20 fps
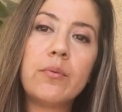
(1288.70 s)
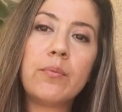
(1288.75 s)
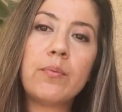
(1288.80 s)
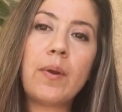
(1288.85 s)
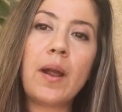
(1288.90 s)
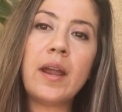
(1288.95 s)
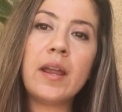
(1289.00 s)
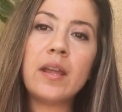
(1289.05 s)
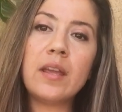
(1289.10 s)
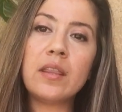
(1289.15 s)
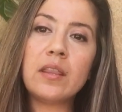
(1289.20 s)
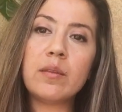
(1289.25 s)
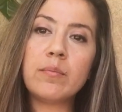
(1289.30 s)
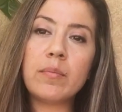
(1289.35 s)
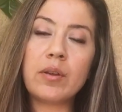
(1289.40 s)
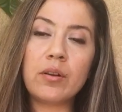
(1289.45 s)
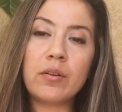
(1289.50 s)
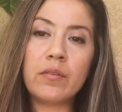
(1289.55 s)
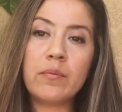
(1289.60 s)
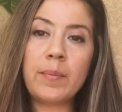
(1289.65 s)
right in the
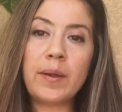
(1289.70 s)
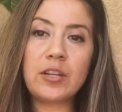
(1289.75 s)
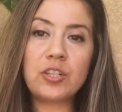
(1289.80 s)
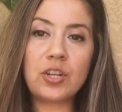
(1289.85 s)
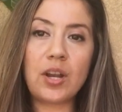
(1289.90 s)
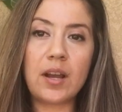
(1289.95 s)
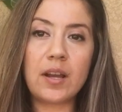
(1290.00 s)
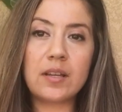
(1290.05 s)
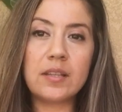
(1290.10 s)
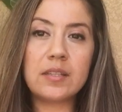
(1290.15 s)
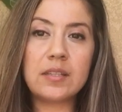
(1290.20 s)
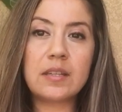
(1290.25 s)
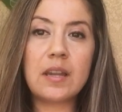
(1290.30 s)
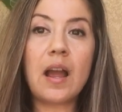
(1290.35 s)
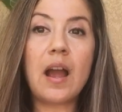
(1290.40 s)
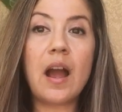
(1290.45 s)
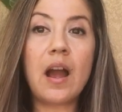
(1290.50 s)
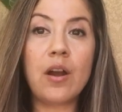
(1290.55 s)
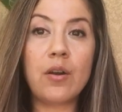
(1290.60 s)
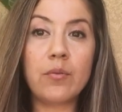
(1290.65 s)
middle of my chest,
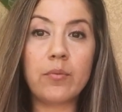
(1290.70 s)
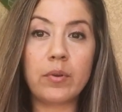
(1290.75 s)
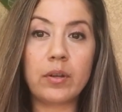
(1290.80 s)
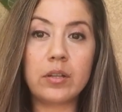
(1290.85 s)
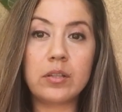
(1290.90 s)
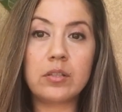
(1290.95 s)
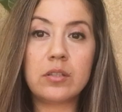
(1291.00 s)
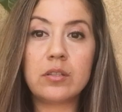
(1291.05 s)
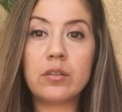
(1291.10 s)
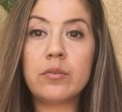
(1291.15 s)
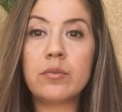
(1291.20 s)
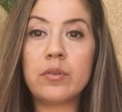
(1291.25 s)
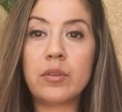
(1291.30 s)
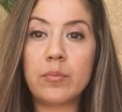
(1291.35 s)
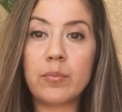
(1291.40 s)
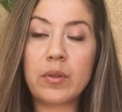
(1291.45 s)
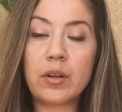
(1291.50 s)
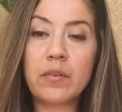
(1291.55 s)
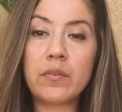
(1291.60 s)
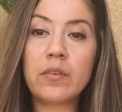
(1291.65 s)
outward. So in
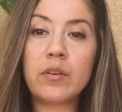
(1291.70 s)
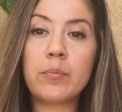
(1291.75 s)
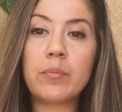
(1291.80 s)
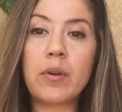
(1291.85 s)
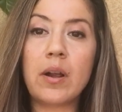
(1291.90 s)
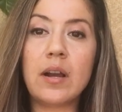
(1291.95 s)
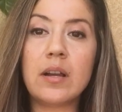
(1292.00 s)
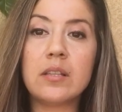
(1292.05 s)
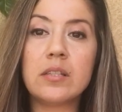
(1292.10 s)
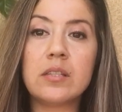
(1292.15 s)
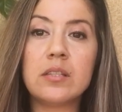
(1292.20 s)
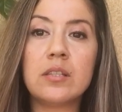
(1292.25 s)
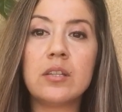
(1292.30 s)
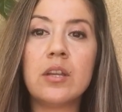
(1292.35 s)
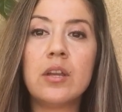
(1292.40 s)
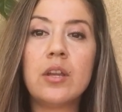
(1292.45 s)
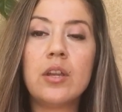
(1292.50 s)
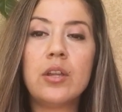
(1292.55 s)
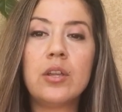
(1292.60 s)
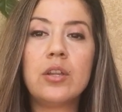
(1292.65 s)
the middle of your breast,
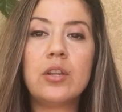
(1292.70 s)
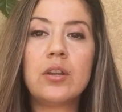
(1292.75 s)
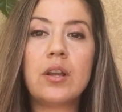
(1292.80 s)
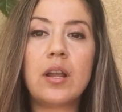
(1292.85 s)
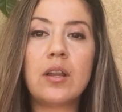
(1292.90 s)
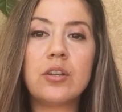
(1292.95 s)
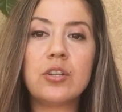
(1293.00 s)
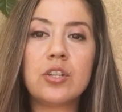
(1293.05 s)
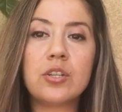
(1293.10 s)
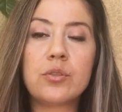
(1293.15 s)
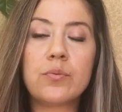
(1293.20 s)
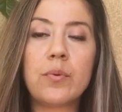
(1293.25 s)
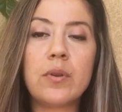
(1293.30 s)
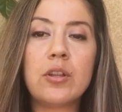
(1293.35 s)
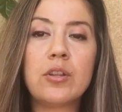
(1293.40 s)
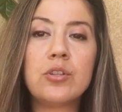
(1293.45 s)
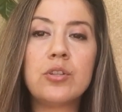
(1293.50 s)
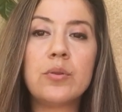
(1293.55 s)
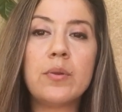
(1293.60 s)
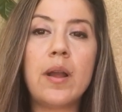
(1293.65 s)
you kind of just want
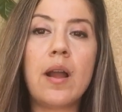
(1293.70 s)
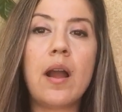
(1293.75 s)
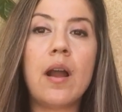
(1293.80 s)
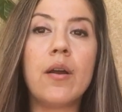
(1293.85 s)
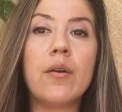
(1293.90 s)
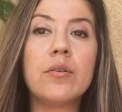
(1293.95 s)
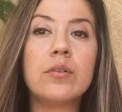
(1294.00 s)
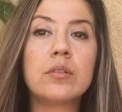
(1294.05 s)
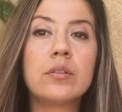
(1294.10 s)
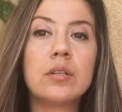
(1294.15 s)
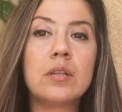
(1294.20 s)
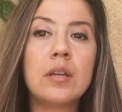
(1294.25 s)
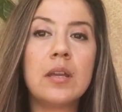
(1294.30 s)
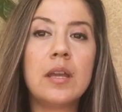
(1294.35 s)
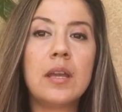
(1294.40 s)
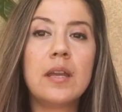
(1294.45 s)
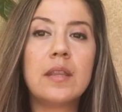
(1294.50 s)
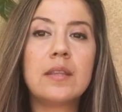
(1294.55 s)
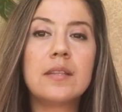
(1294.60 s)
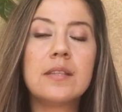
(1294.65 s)
to do it out.
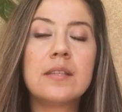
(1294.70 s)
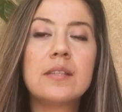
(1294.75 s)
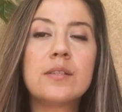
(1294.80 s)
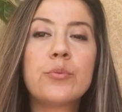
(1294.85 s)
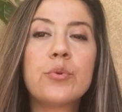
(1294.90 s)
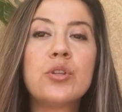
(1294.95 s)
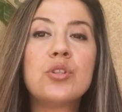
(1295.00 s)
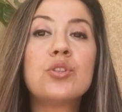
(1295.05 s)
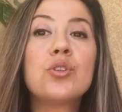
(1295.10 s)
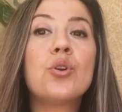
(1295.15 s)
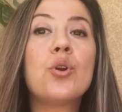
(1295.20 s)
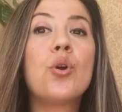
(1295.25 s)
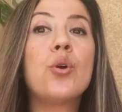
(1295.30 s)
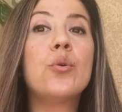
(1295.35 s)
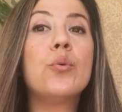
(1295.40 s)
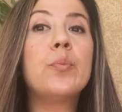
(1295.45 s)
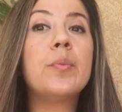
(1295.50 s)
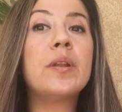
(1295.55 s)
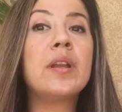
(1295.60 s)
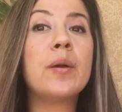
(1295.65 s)
This is going to
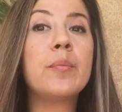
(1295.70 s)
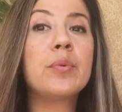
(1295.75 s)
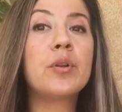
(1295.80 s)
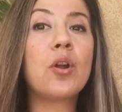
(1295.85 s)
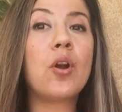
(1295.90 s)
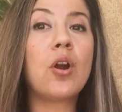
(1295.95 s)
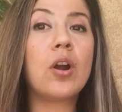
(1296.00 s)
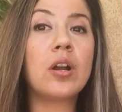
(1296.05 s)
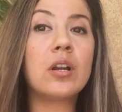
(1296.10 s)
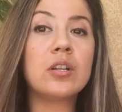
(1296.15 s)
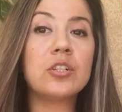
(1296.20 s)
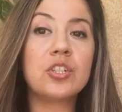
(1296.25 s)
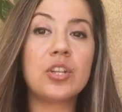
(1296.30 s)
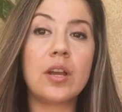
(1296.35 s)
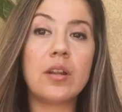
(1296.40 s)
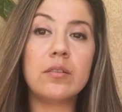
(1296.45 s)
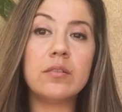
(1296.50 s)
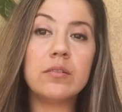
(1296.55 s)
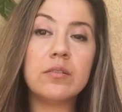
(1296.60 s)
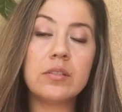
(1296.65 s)
open up your heart
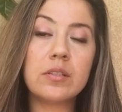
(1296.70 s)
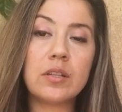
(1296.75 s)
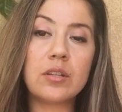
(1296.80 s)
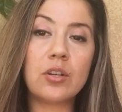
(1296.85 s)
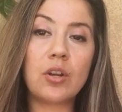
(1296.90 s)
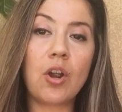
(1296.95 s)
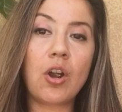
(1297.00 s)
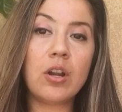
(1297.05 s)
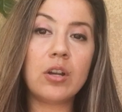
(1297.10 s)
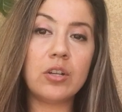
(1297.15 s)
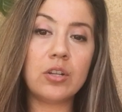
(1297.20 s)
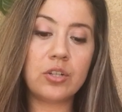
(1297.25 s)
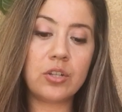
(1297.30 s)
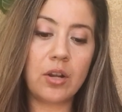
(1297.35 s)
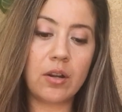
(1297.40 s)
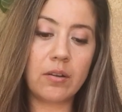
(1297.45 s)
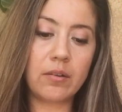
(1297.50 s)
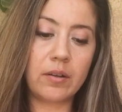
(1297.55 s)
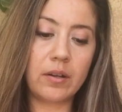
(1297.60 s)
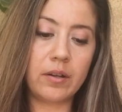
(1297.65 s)
channels and your heart
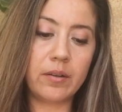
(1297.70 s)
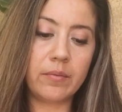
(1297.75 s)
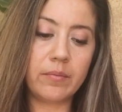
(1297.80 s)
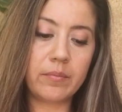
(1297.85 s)
chakra,